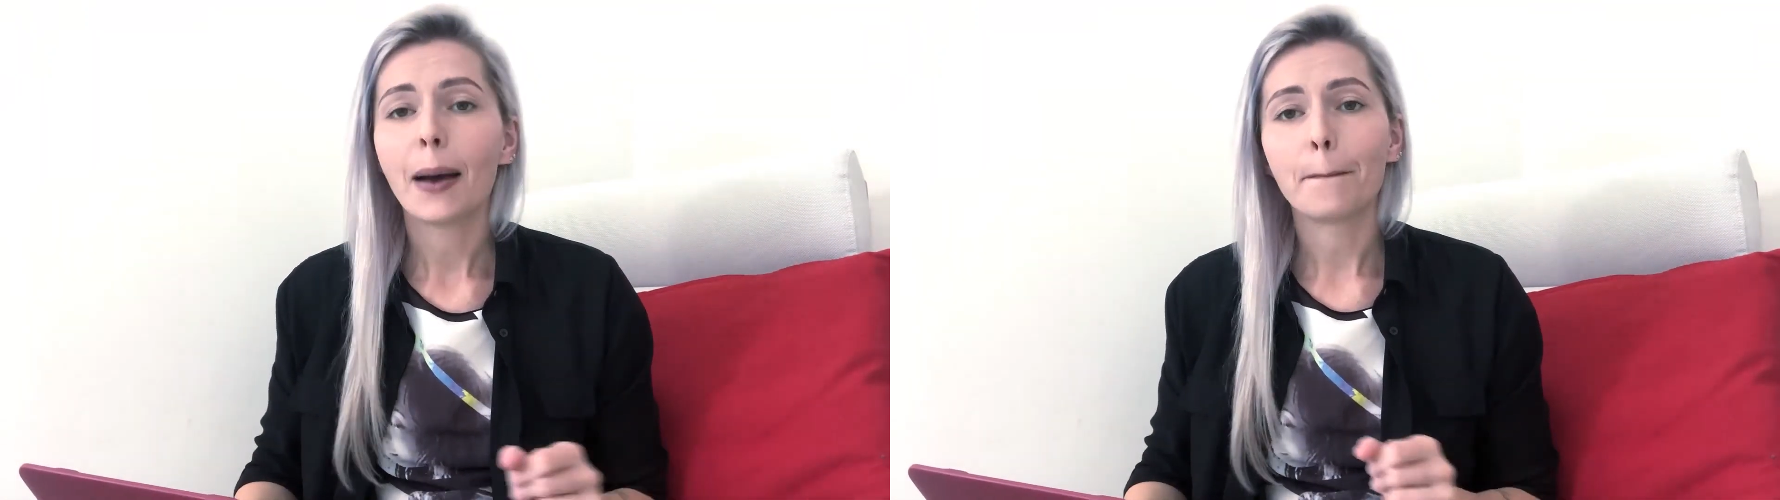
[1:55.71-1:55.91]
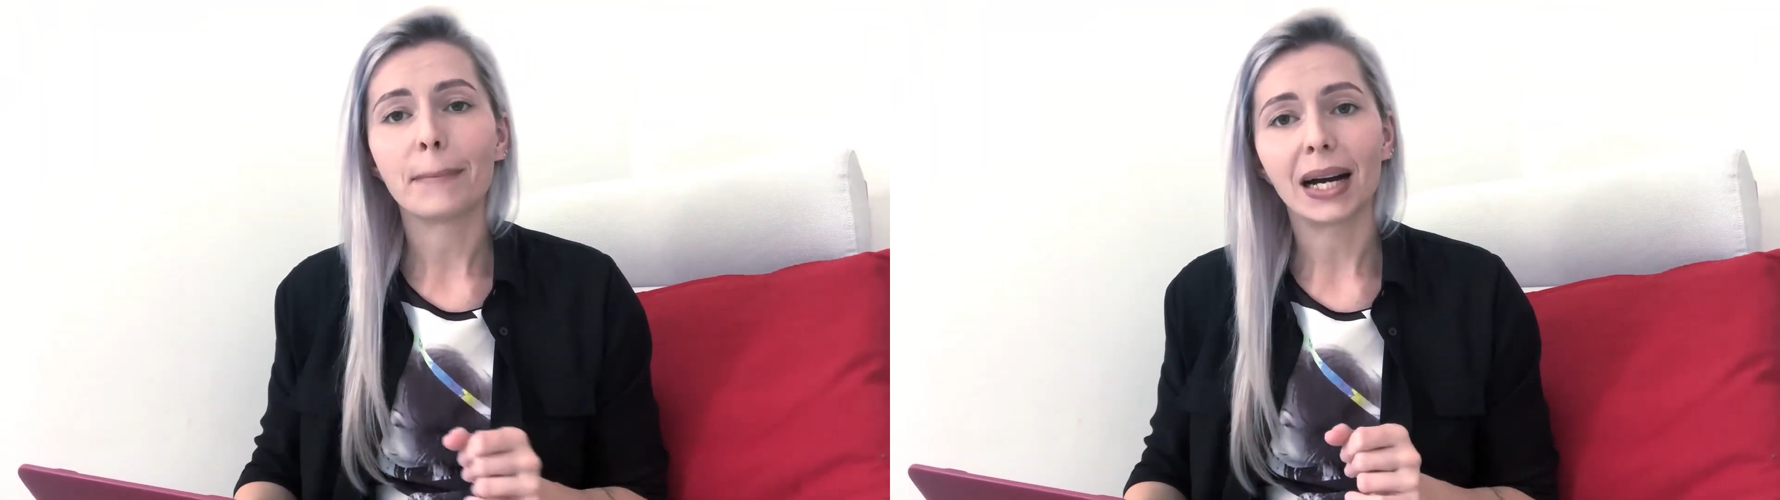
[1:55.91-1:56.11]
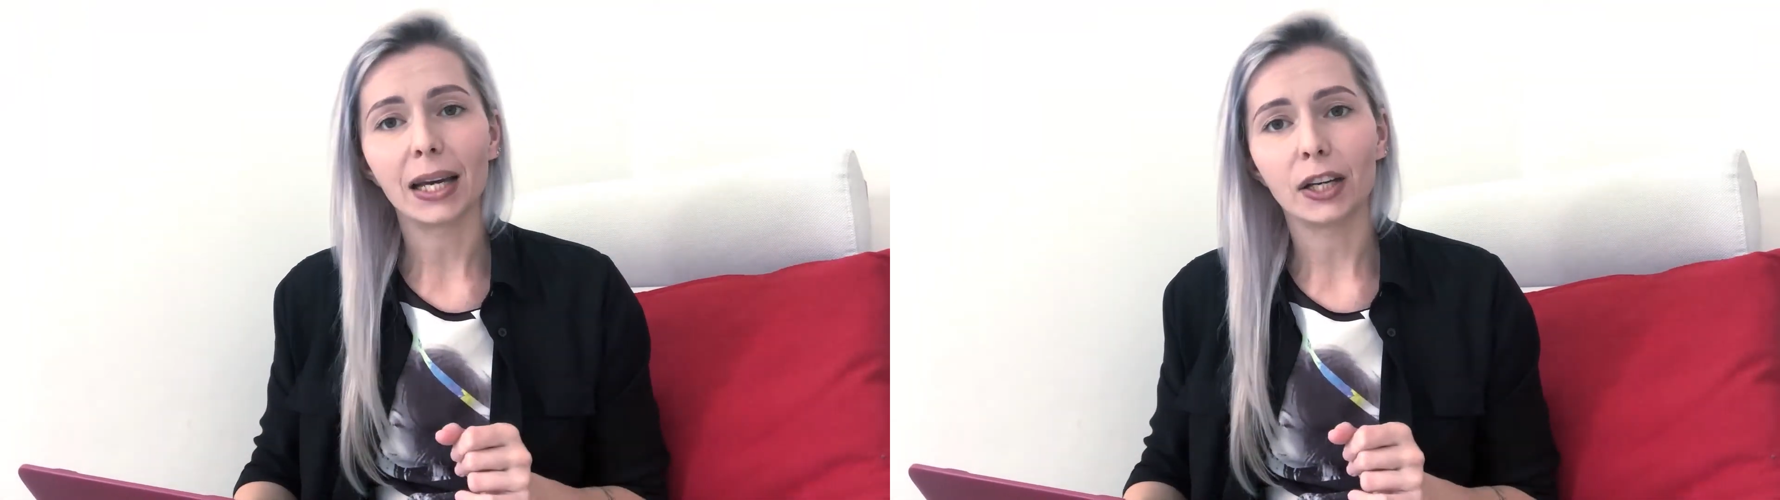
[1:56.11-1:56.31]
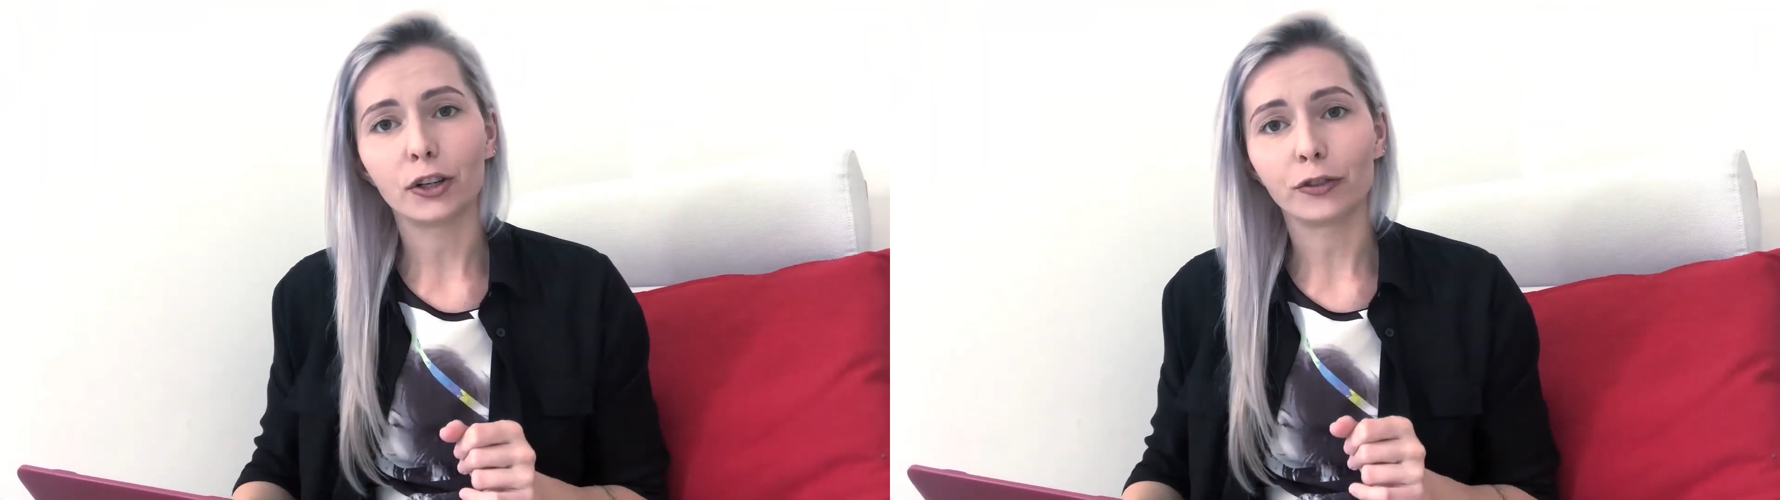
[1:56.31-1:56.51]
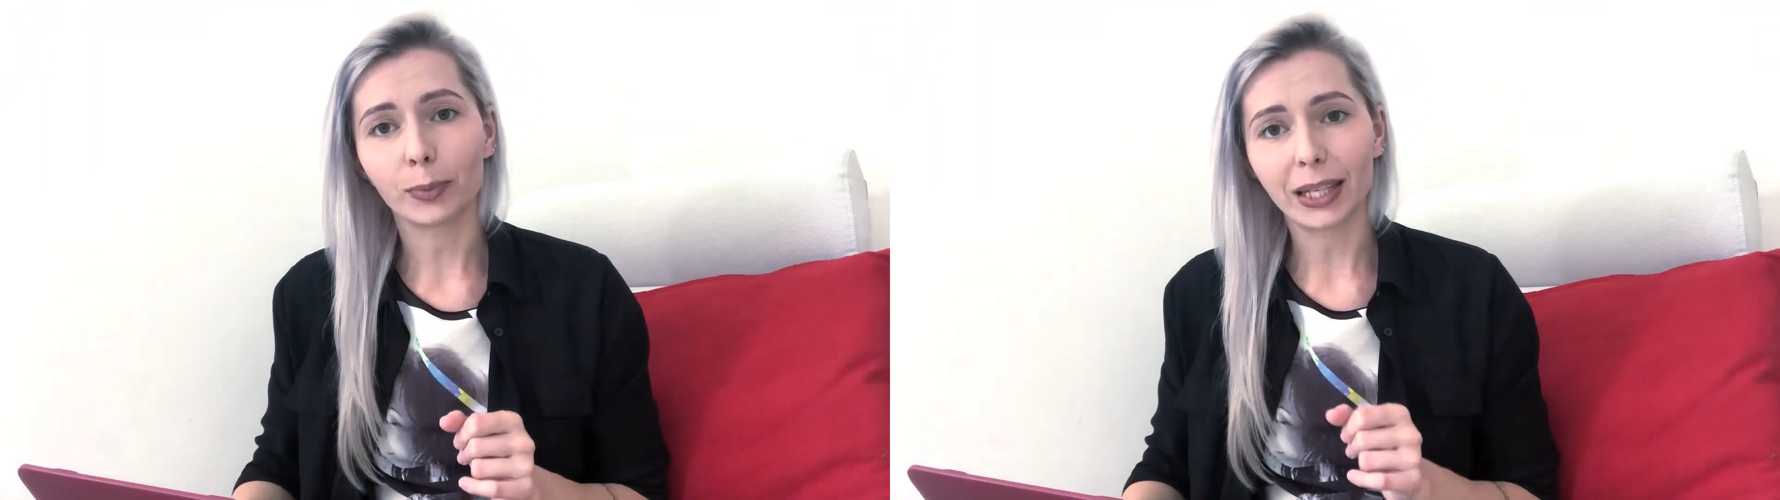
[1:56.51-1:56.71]
my area
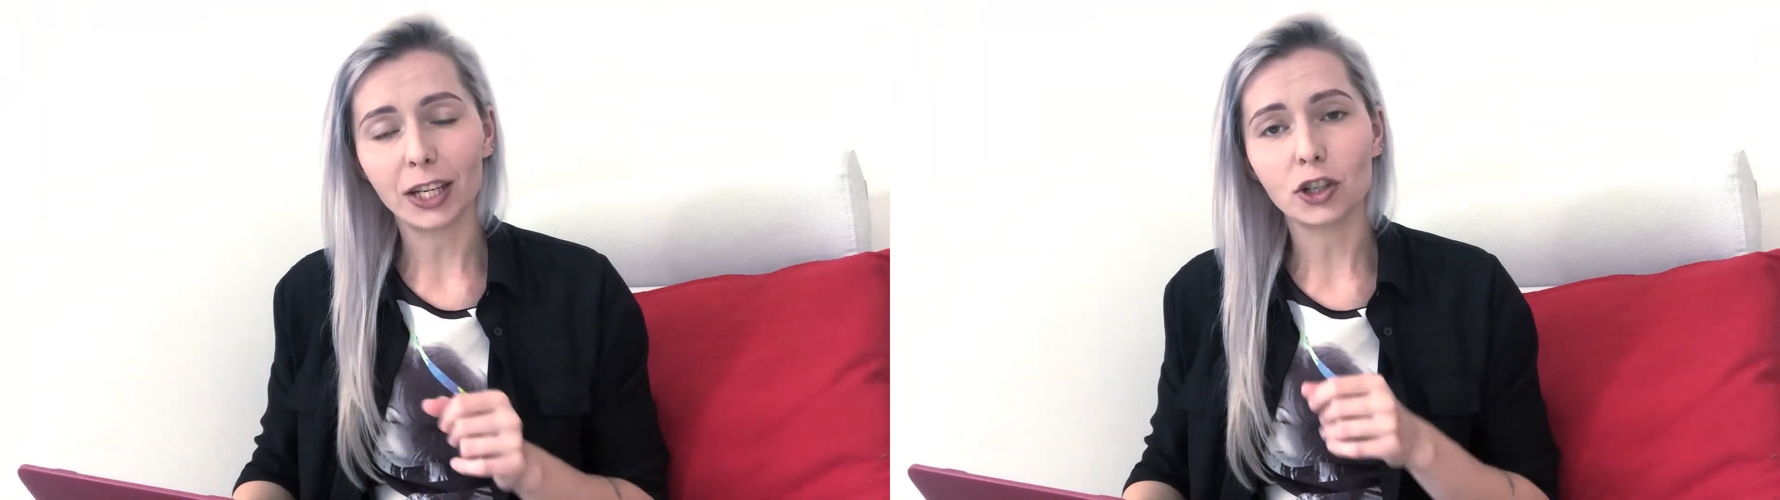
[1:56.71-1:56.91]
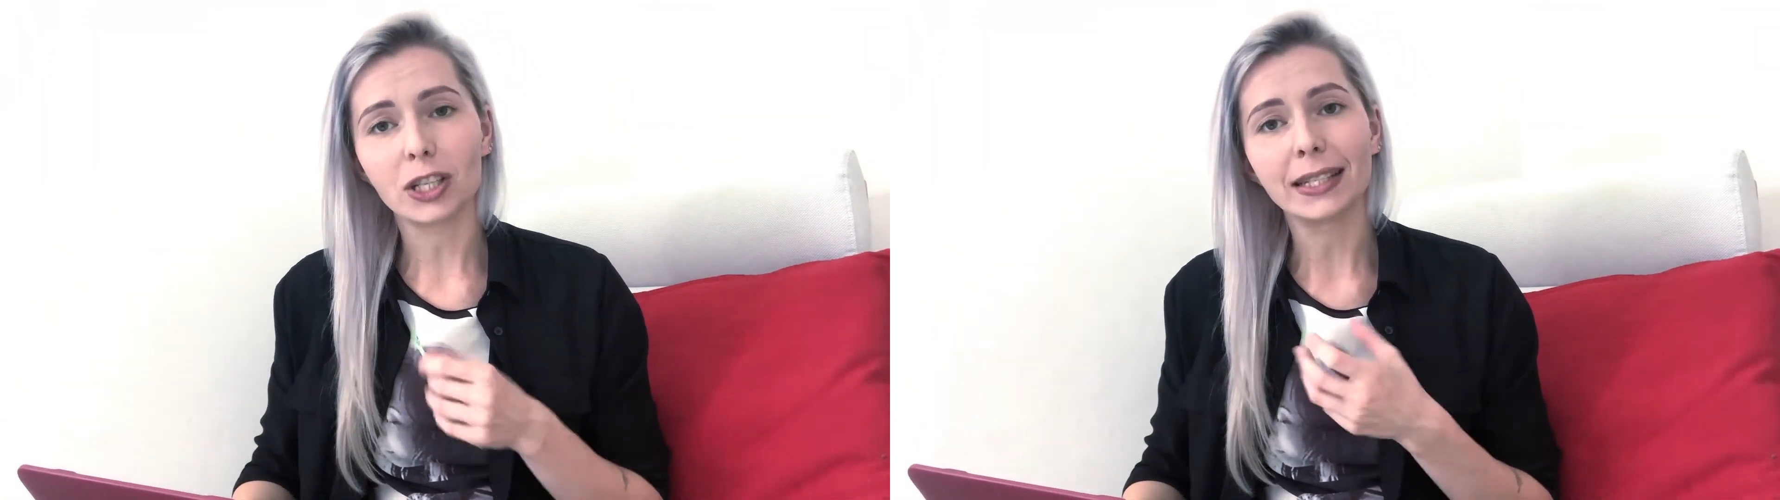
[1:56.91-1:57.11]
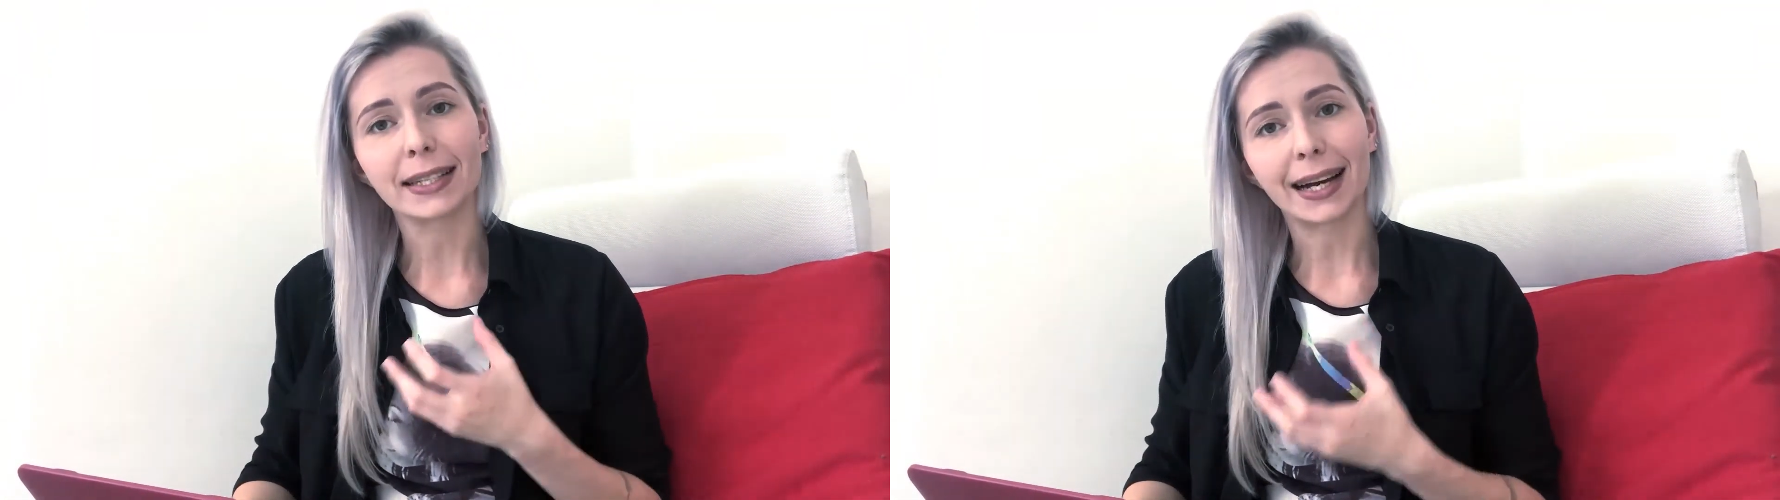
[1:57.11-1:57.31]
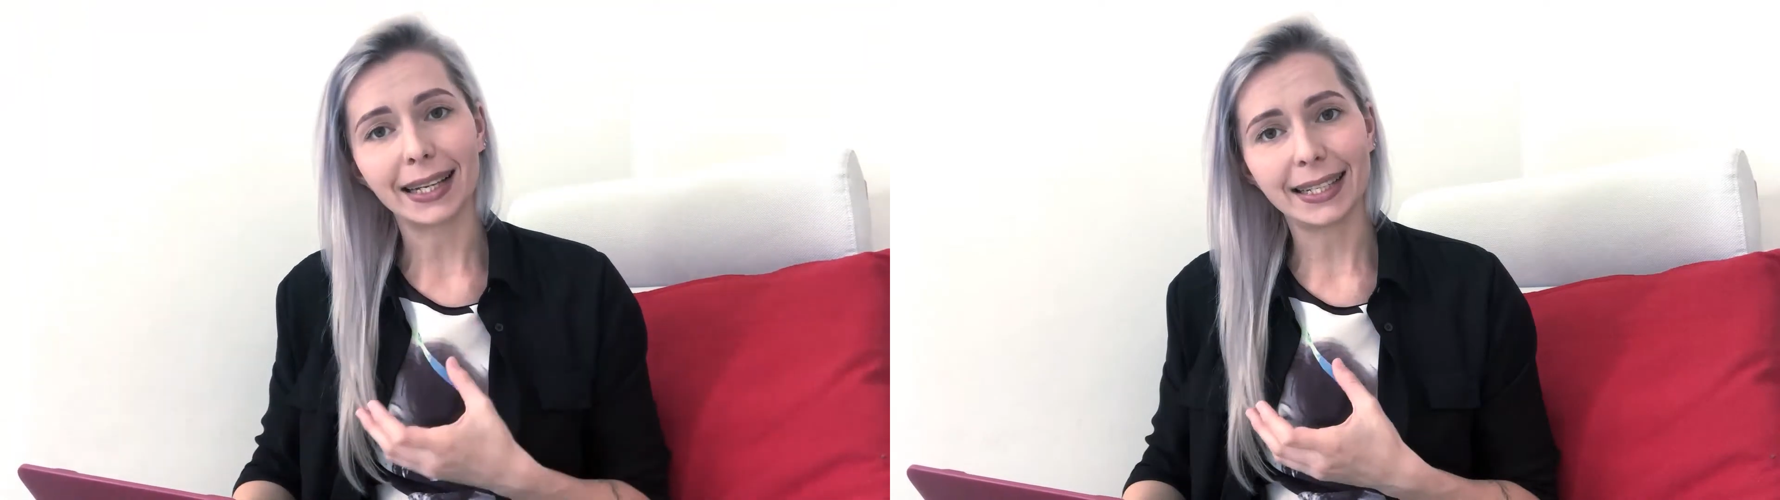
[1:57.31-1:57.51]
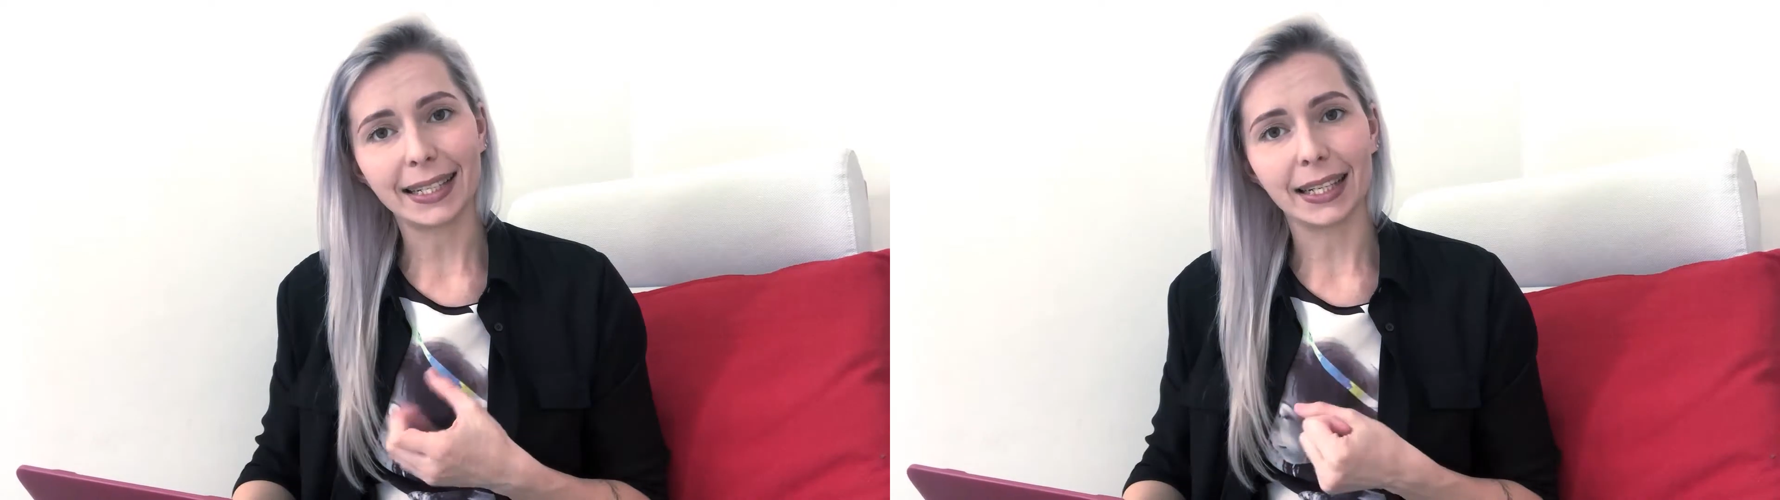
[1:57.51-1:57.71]
of application is
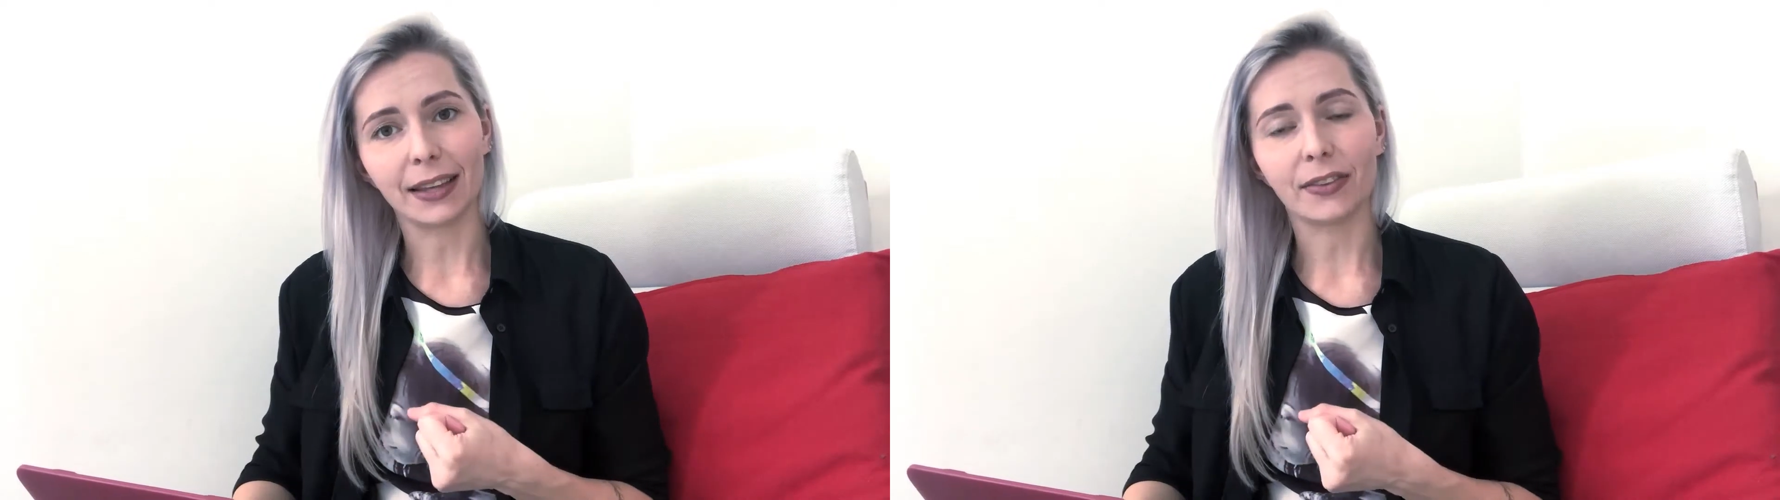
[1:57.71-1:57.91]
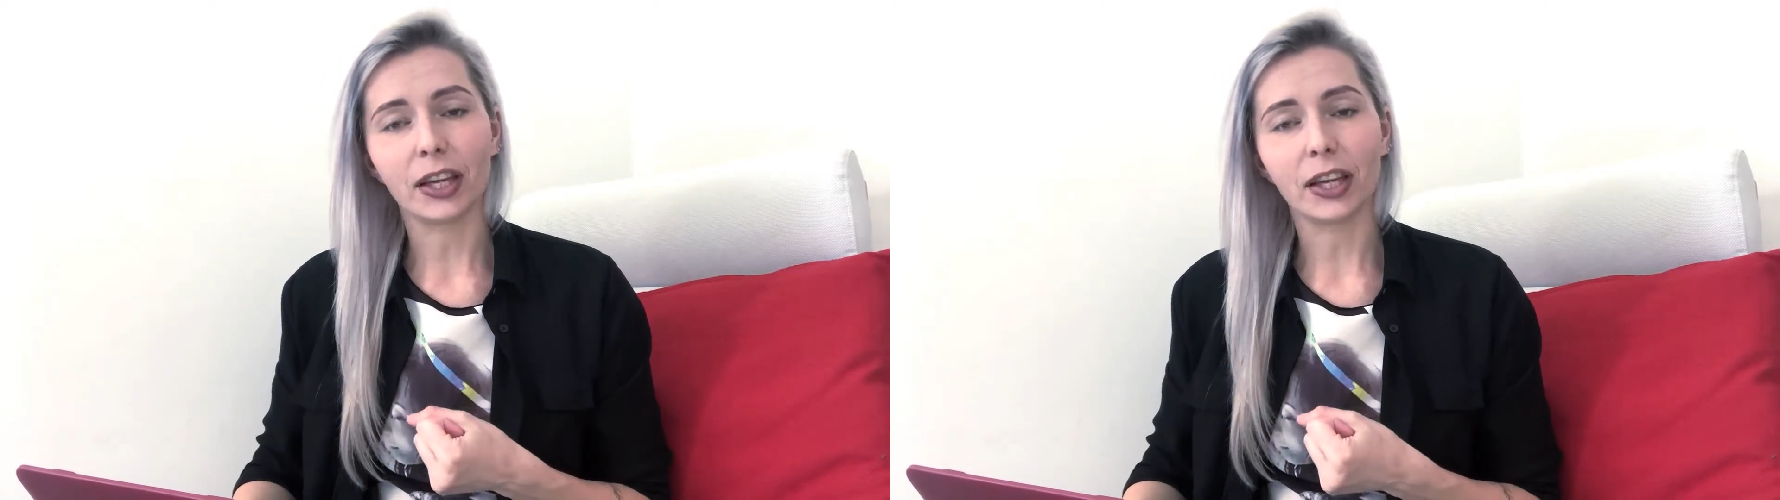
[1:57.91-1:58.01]
IT.